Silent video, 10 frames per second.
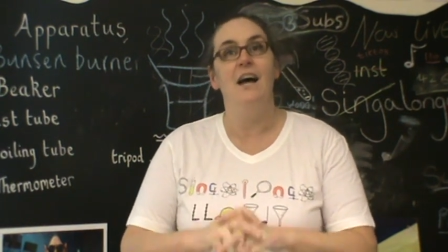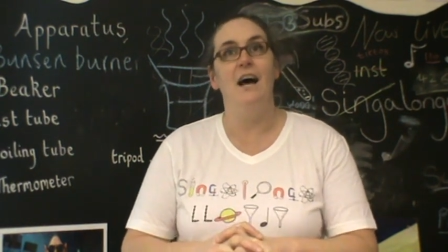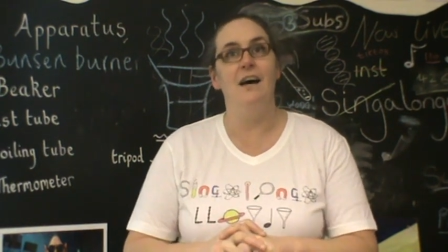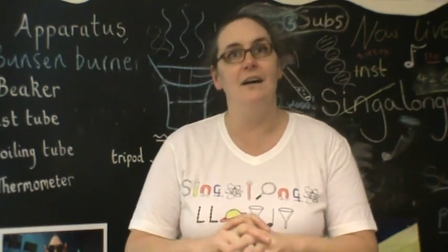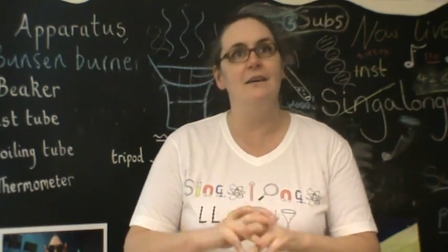
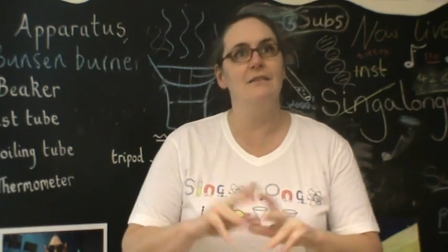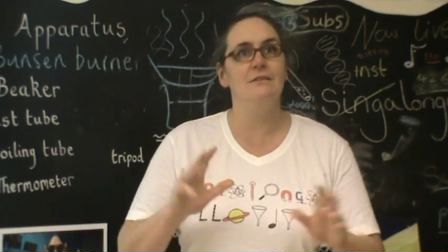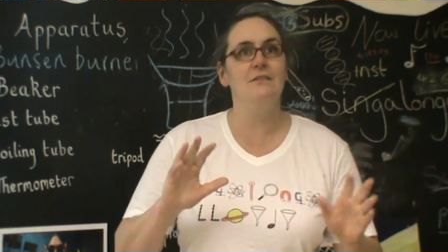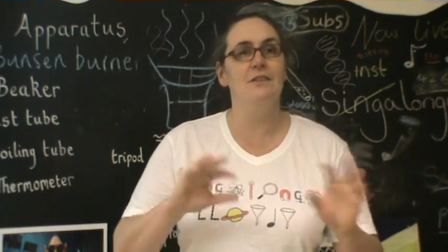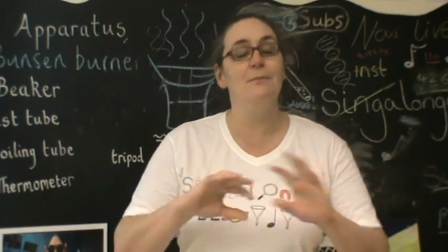
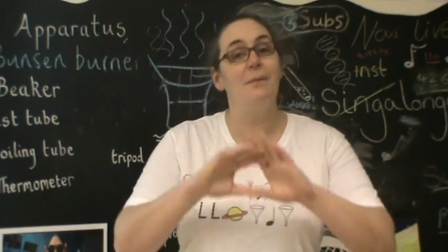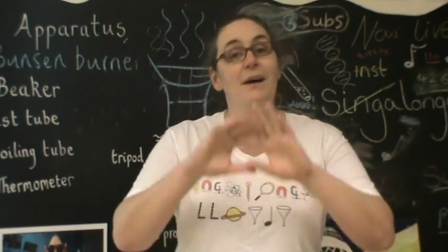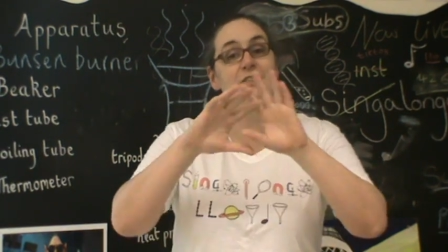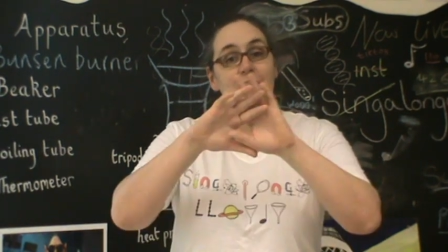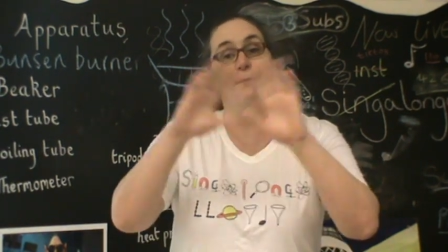Also
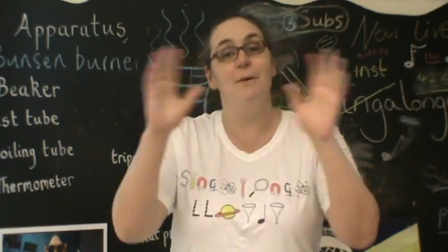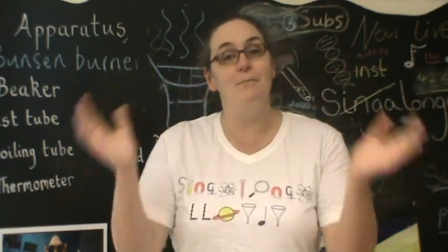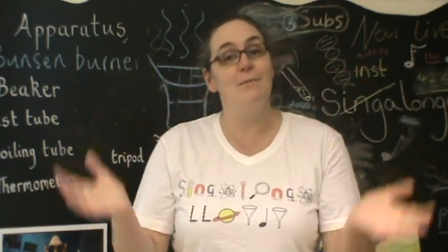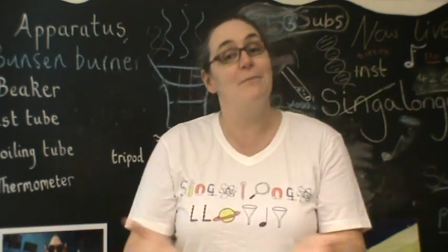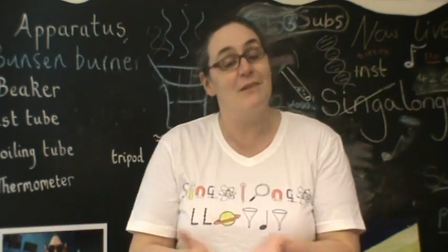partially
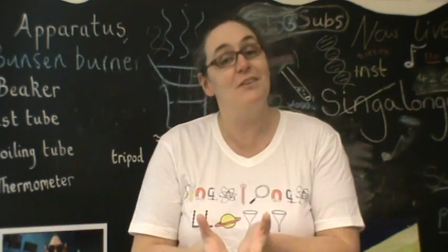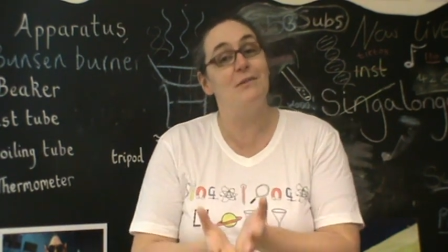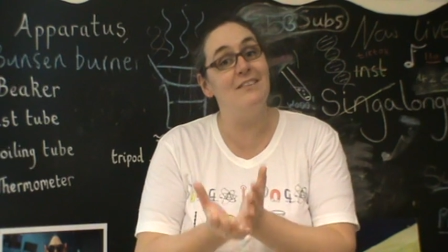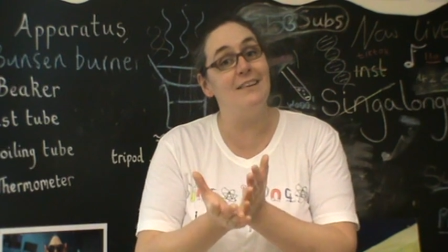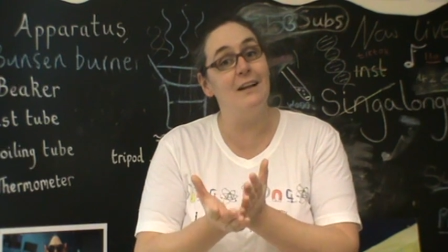permeable membrane
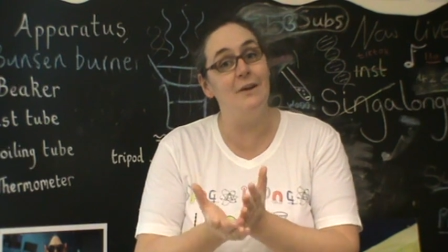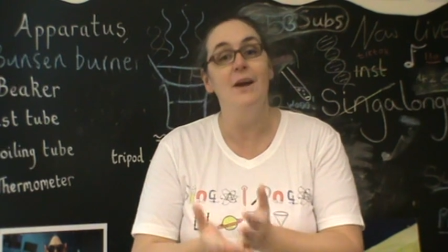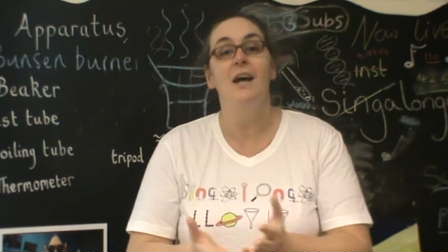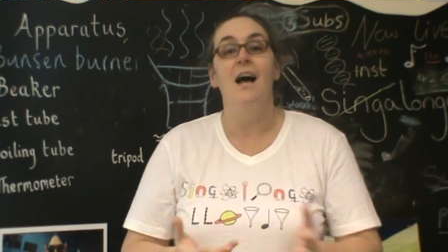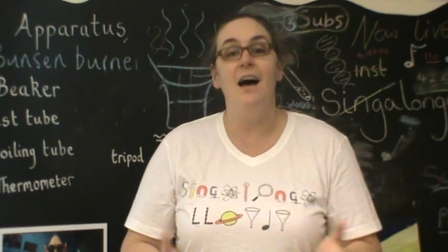surrounds the cell,
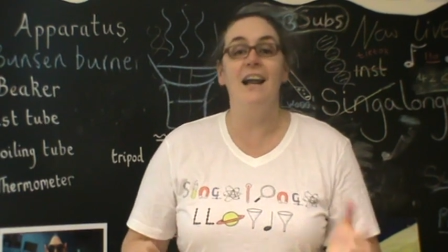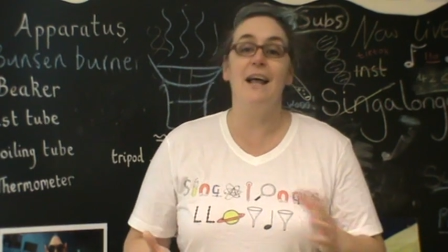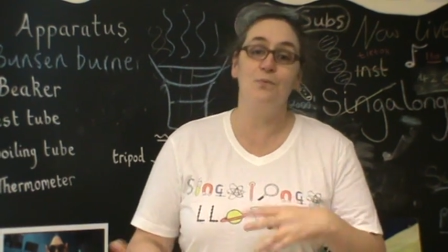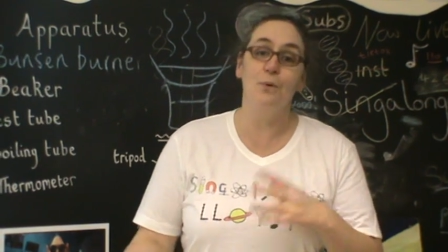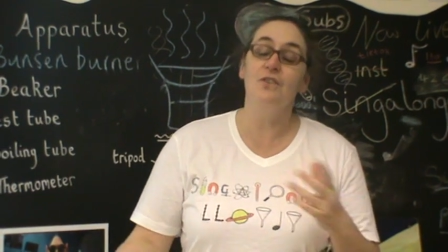
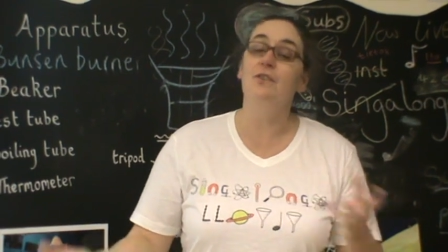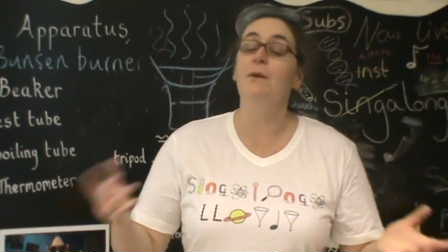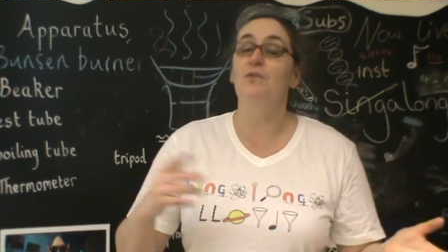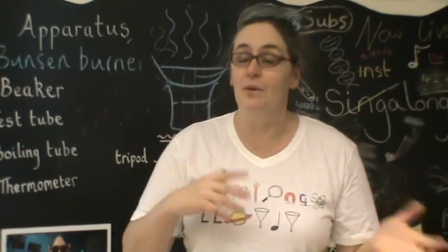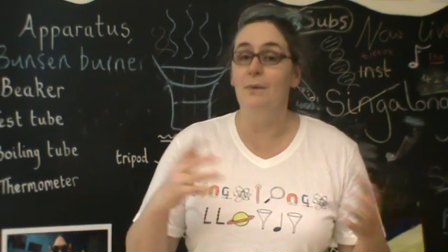allows water to
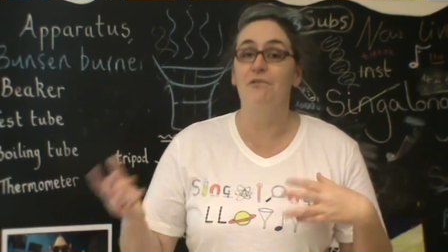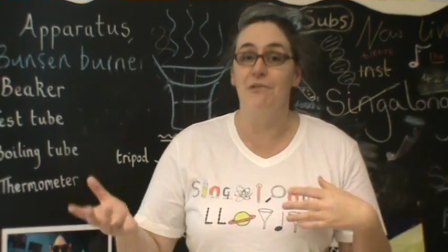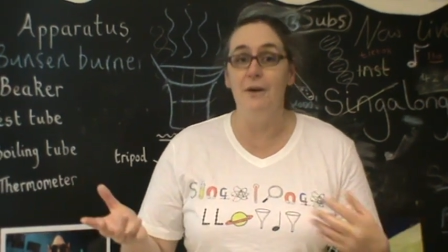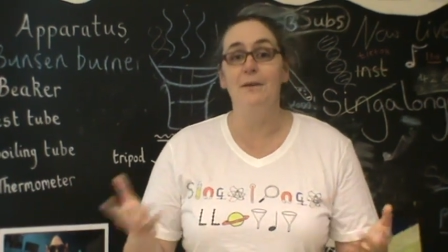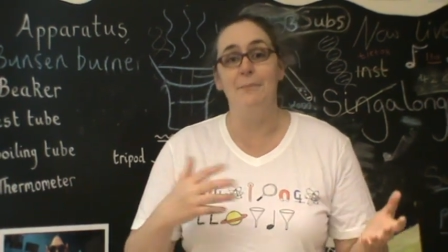move to and
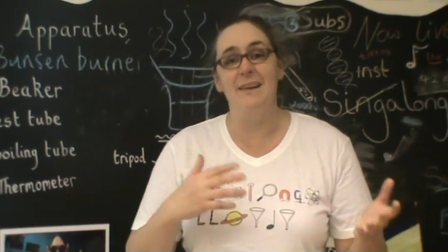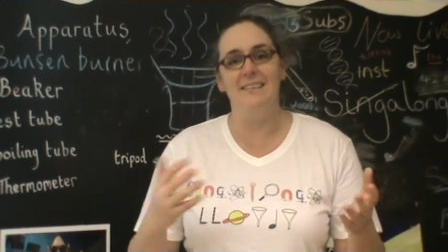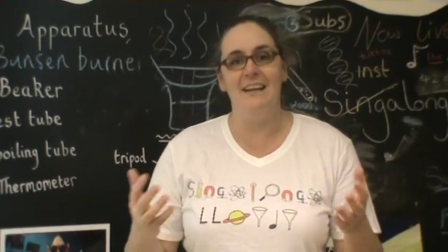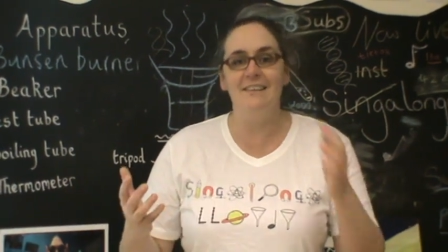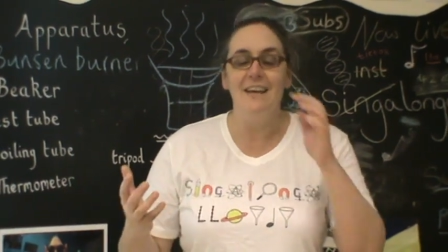fro, that makes
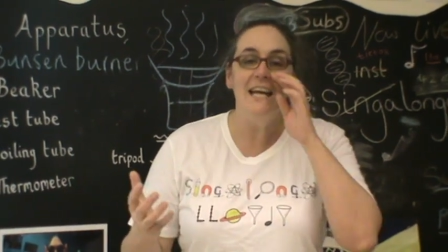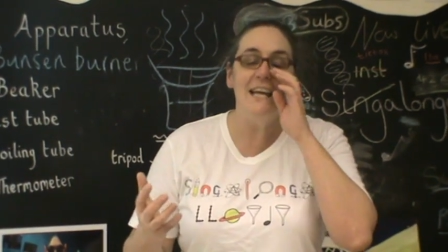sense.